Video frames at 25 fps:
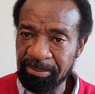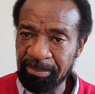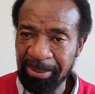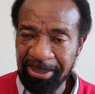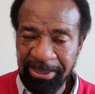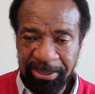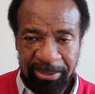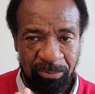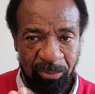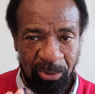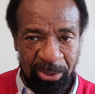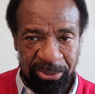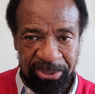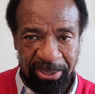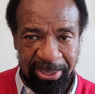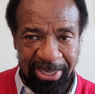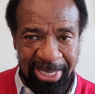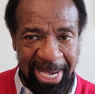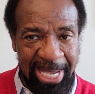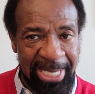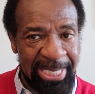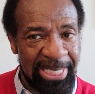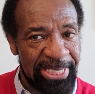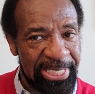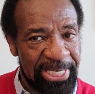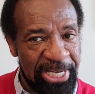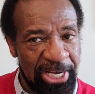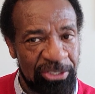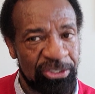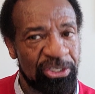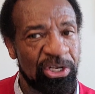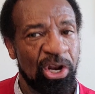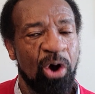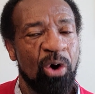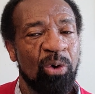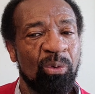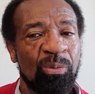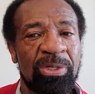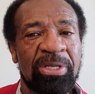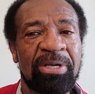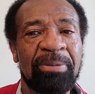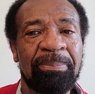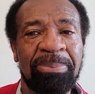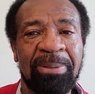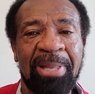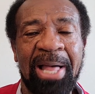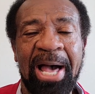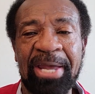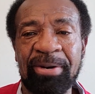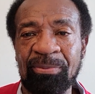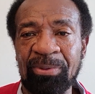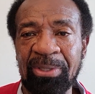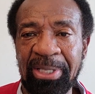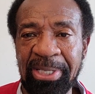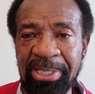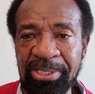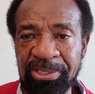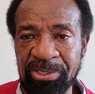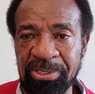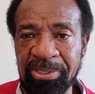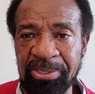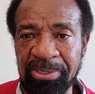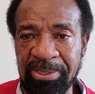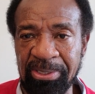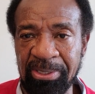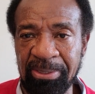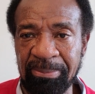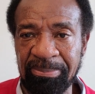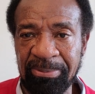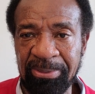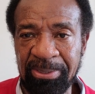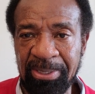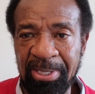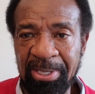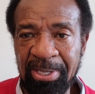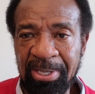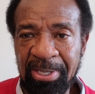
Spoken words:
But once again, it doesn't only apply to relationships.